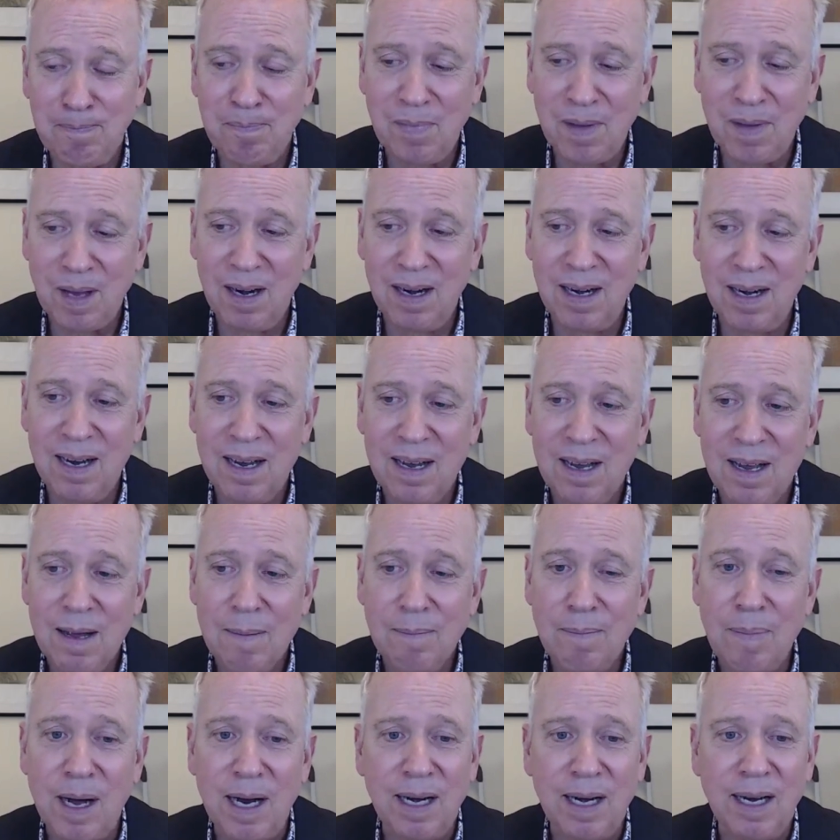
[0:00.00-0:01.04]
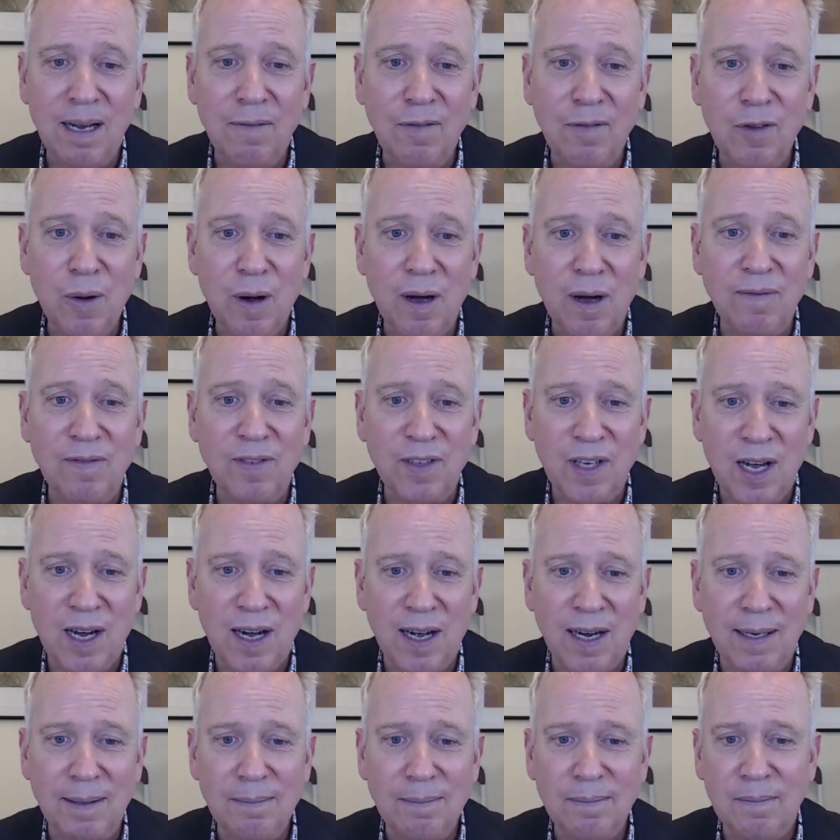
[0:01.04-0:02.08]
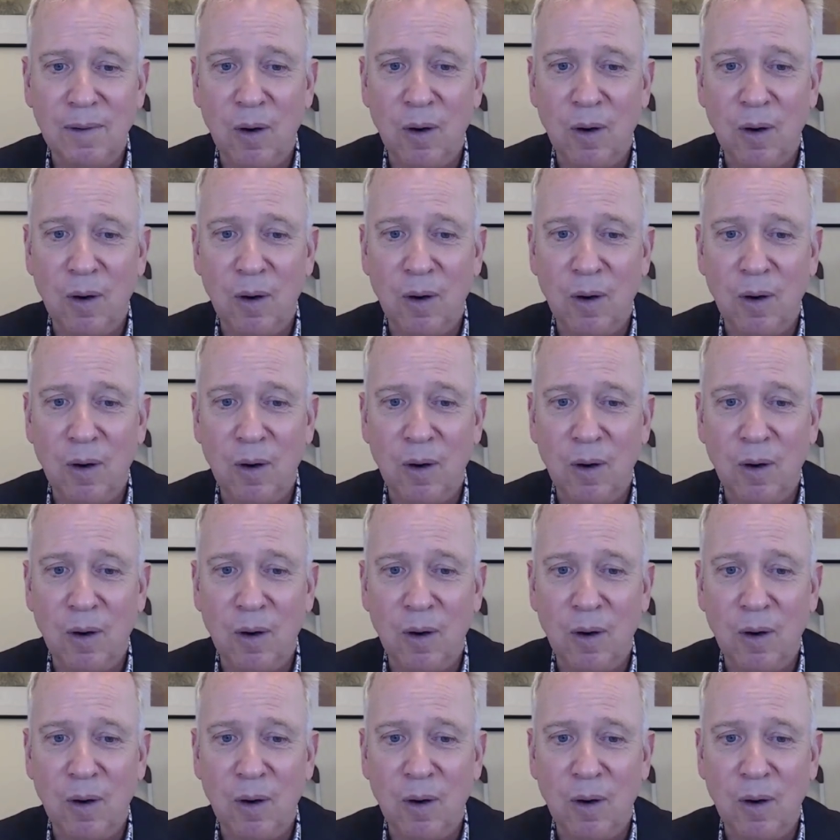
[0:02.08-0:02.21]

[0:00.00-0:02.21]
right? But if you have Lyme,